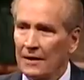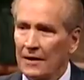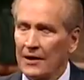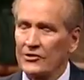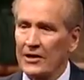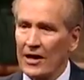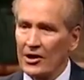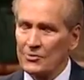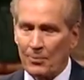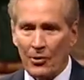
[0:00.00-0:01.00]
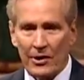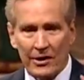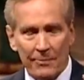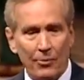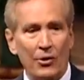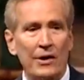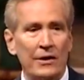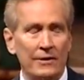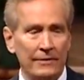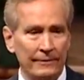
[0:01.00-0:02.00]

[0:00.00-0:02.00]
And I said, now let's pray, and he prayed.